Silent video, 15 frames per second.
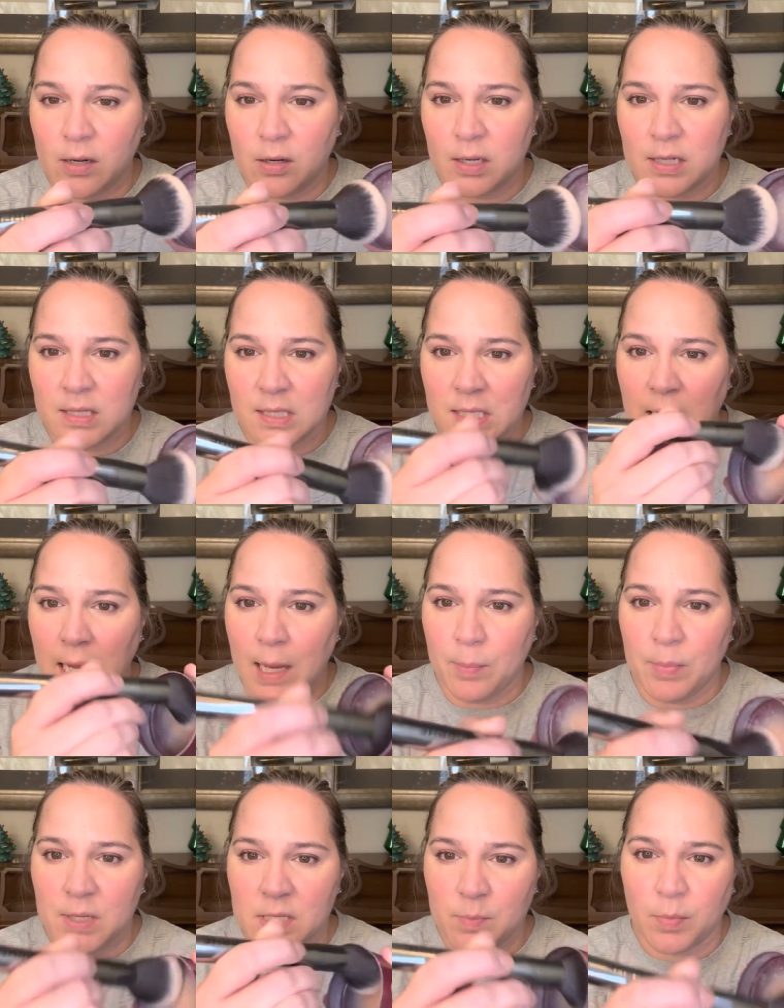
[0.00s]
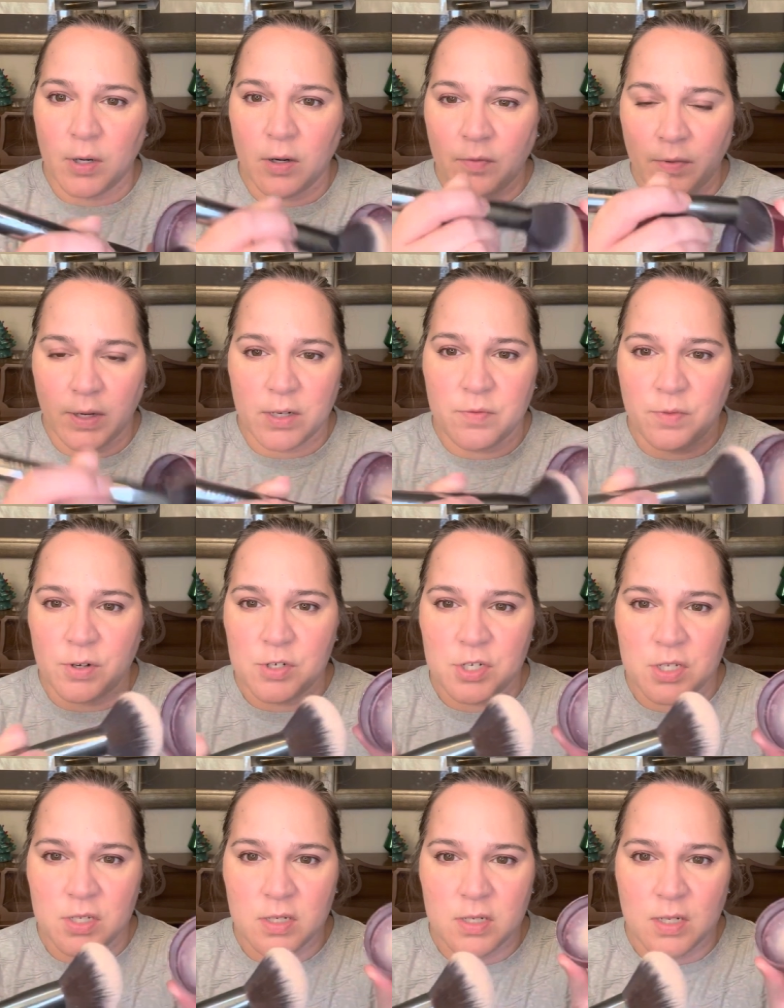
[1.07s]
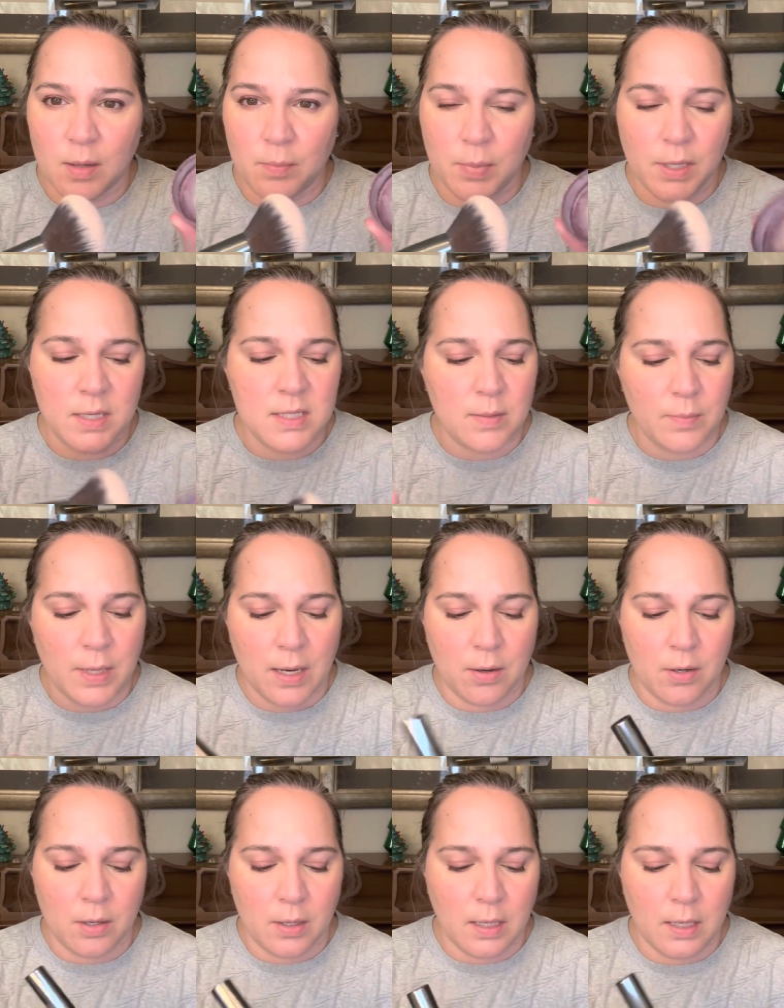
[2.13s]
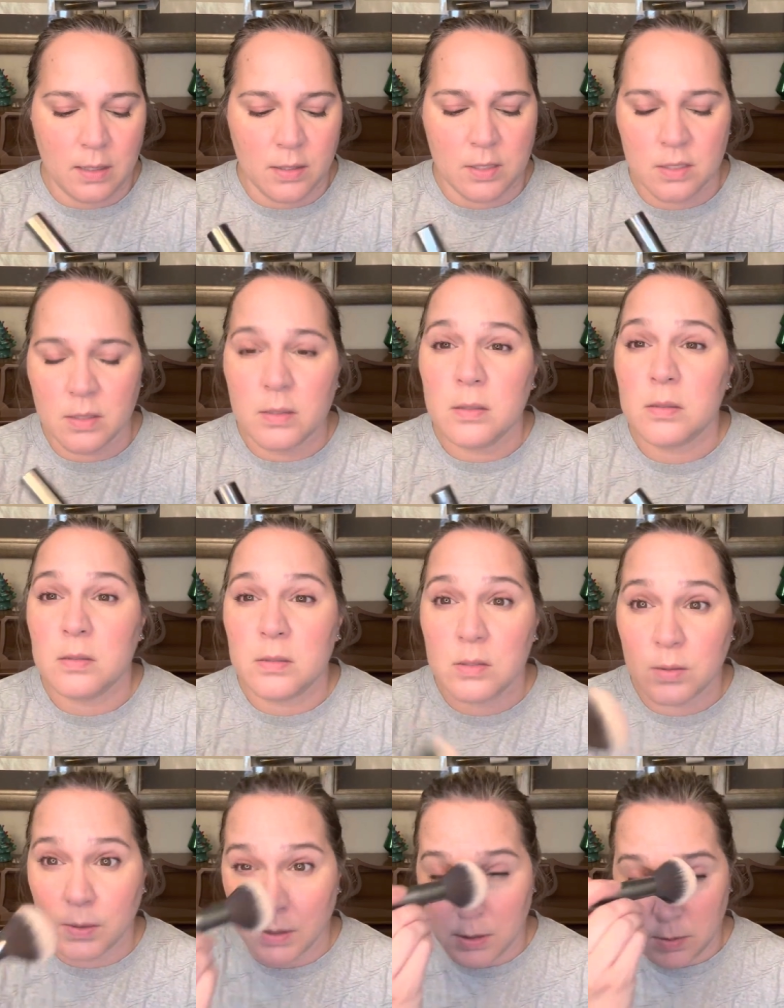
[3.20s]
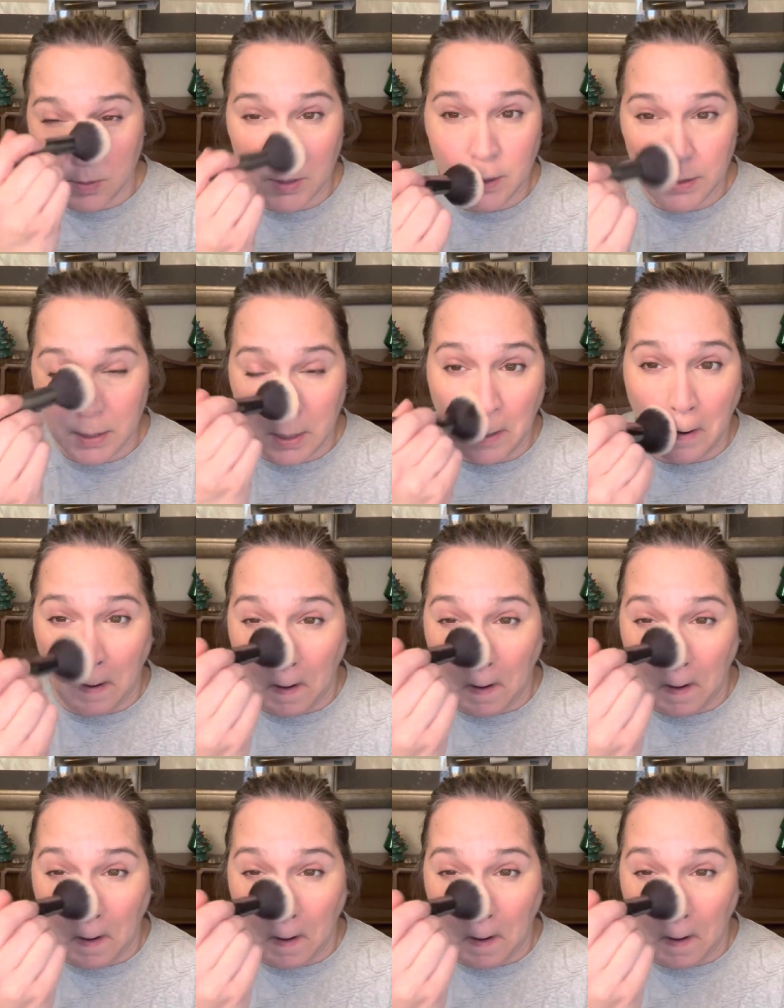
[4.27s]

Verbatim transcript: because this cap is perfect for just dumping some powder and doing the swirl thing.